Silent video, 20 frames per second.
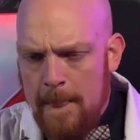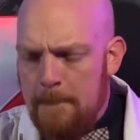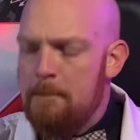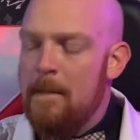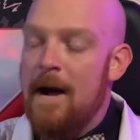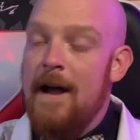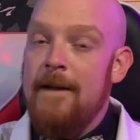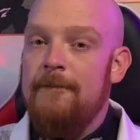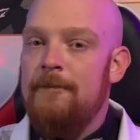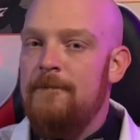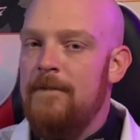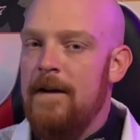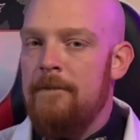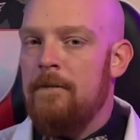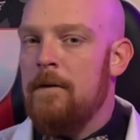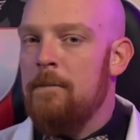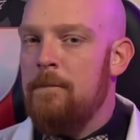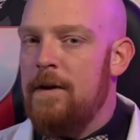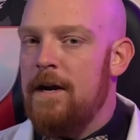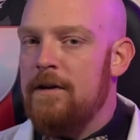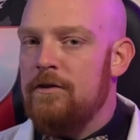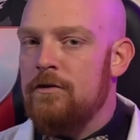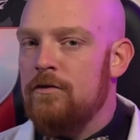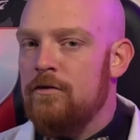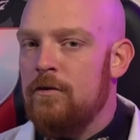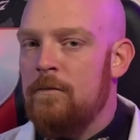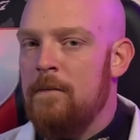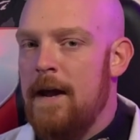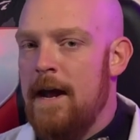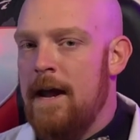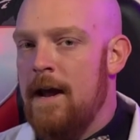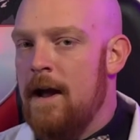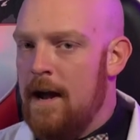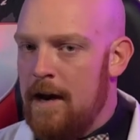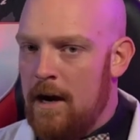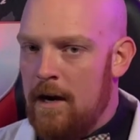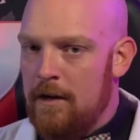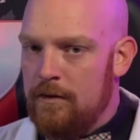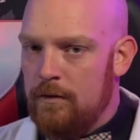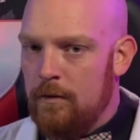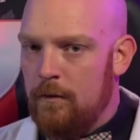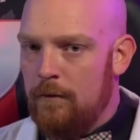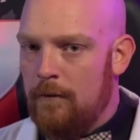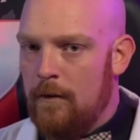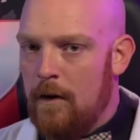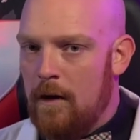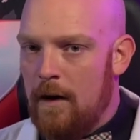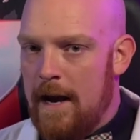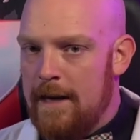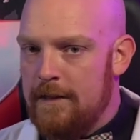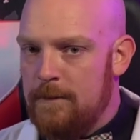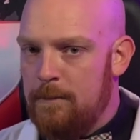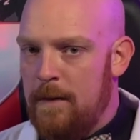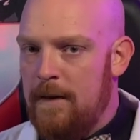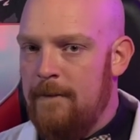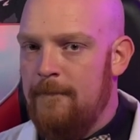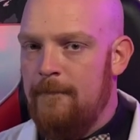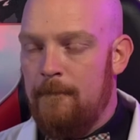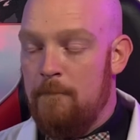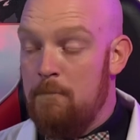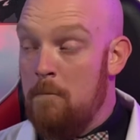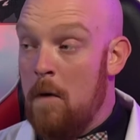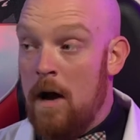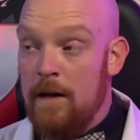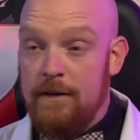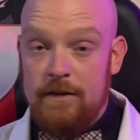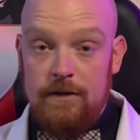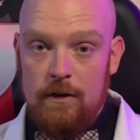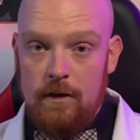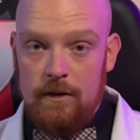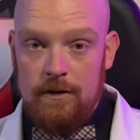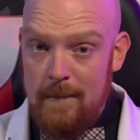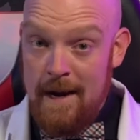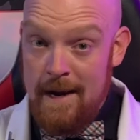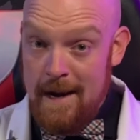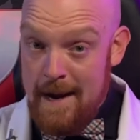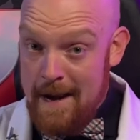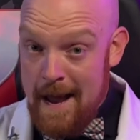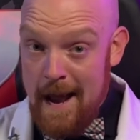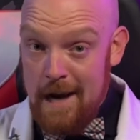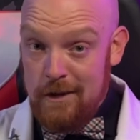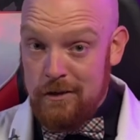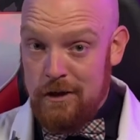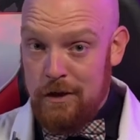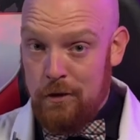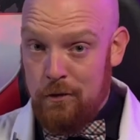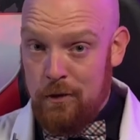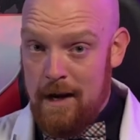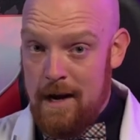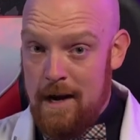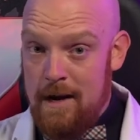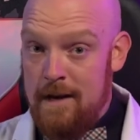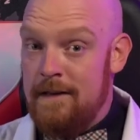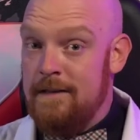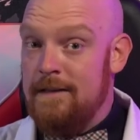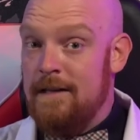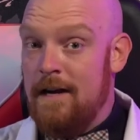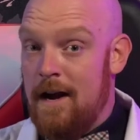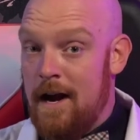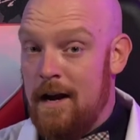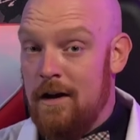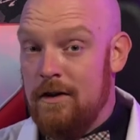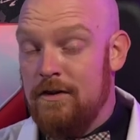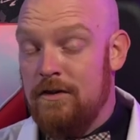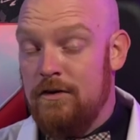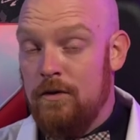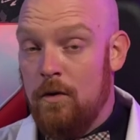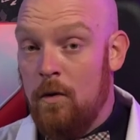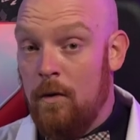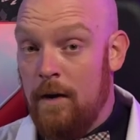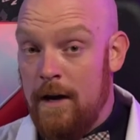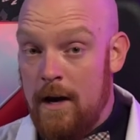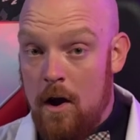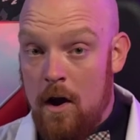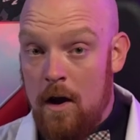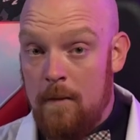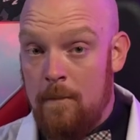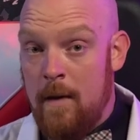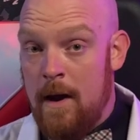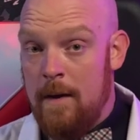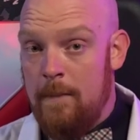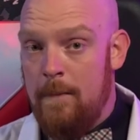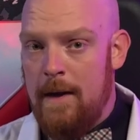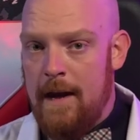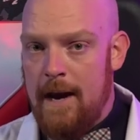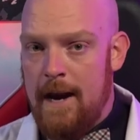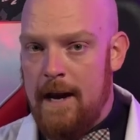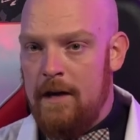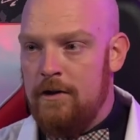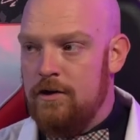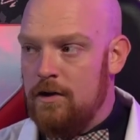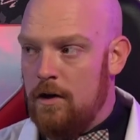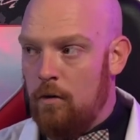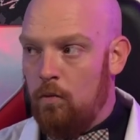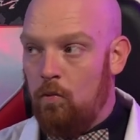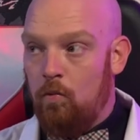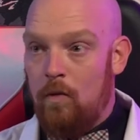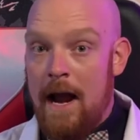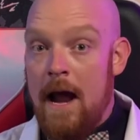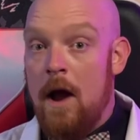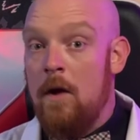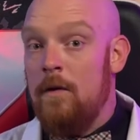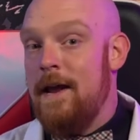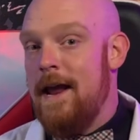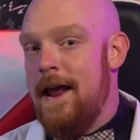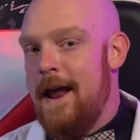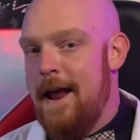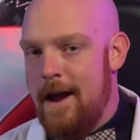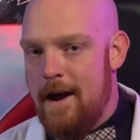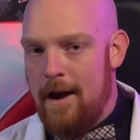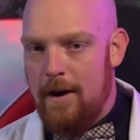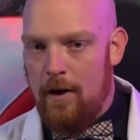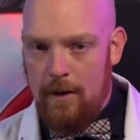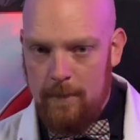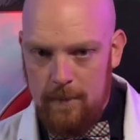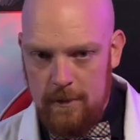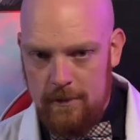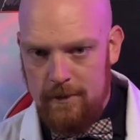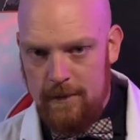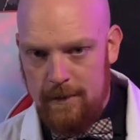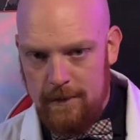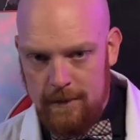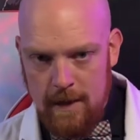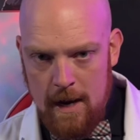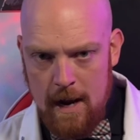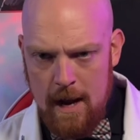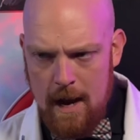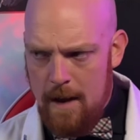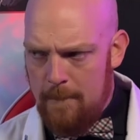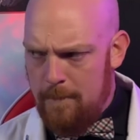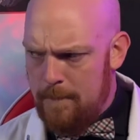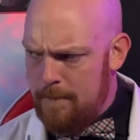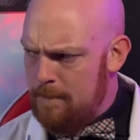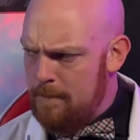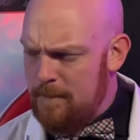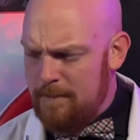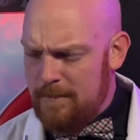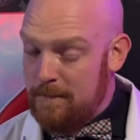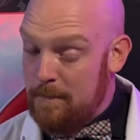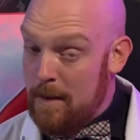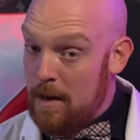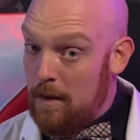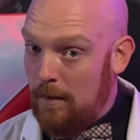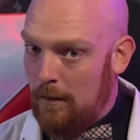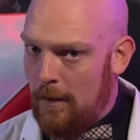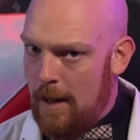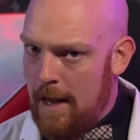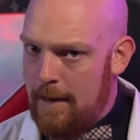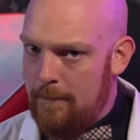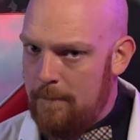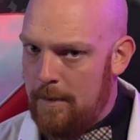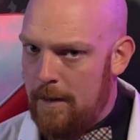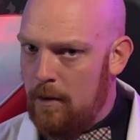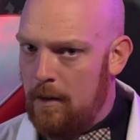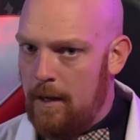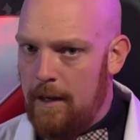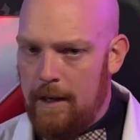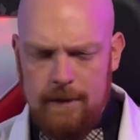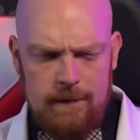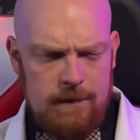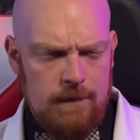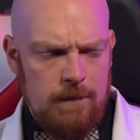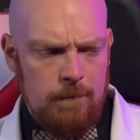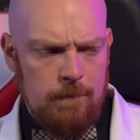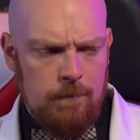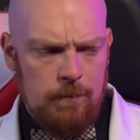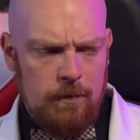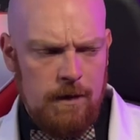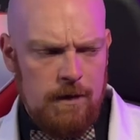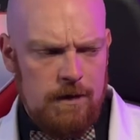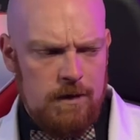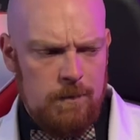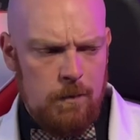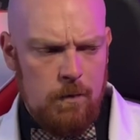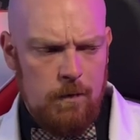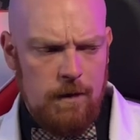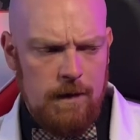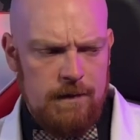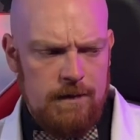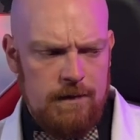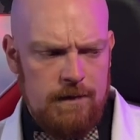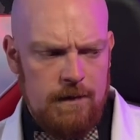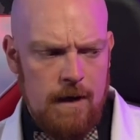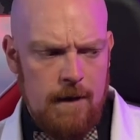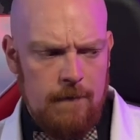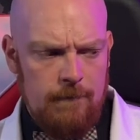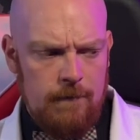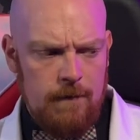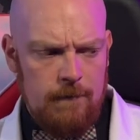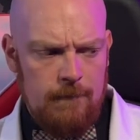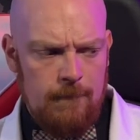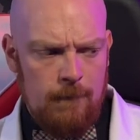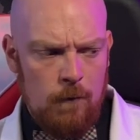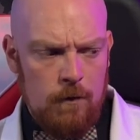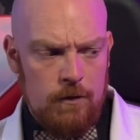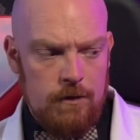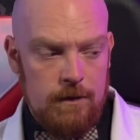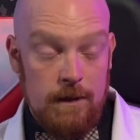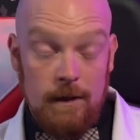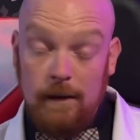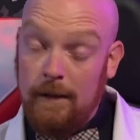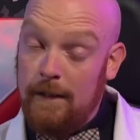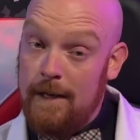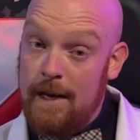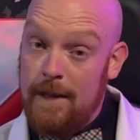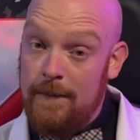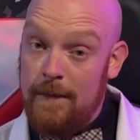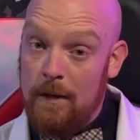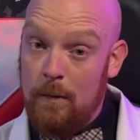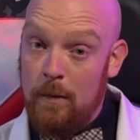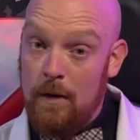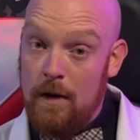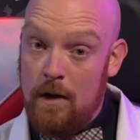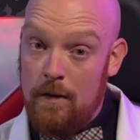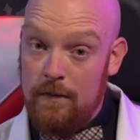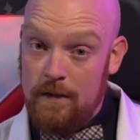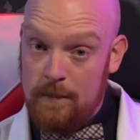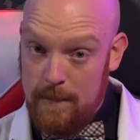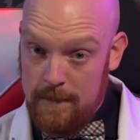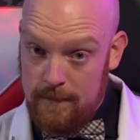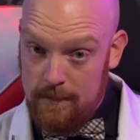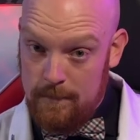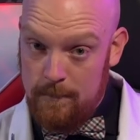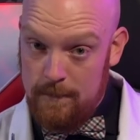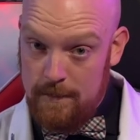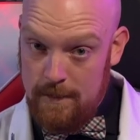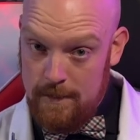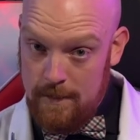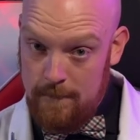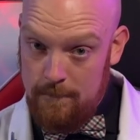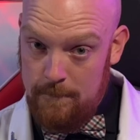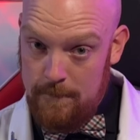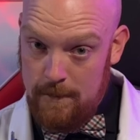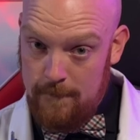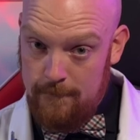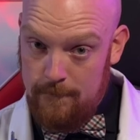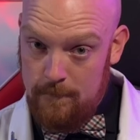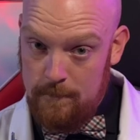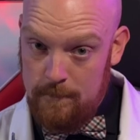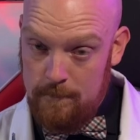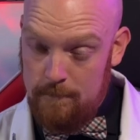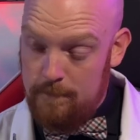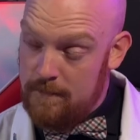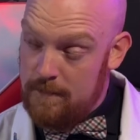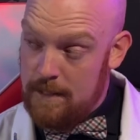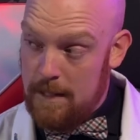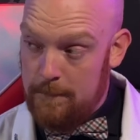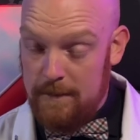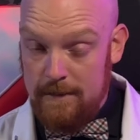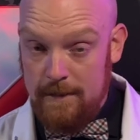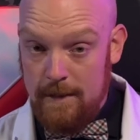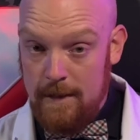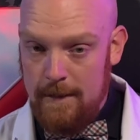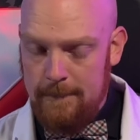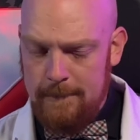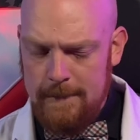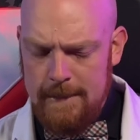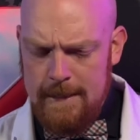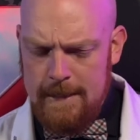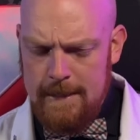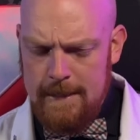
My favorite pictures from AI art so far has been monsters. And I actually created an entire story on my page around AI images. Um, it's about a library and some pretty spooky stuff. And unfortunately, I think we all spend some time there from time to time.